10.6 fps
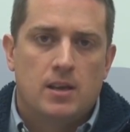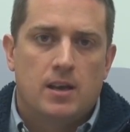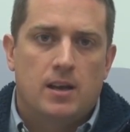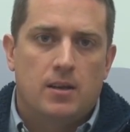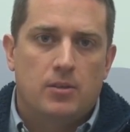
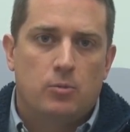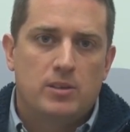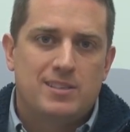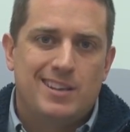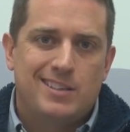The
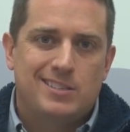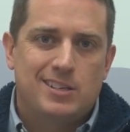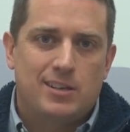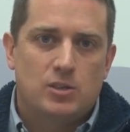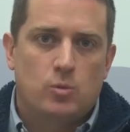reason that it's
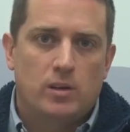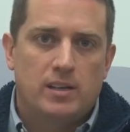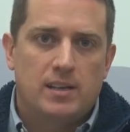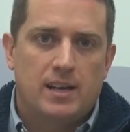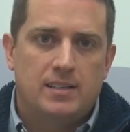done in
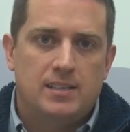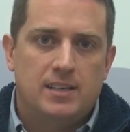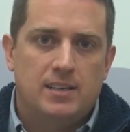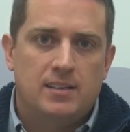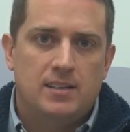
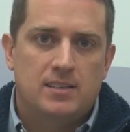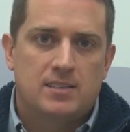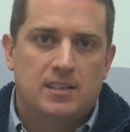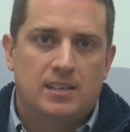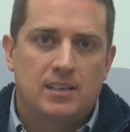2019 is
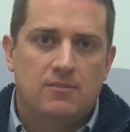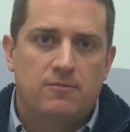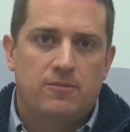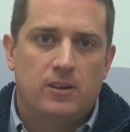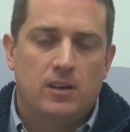to give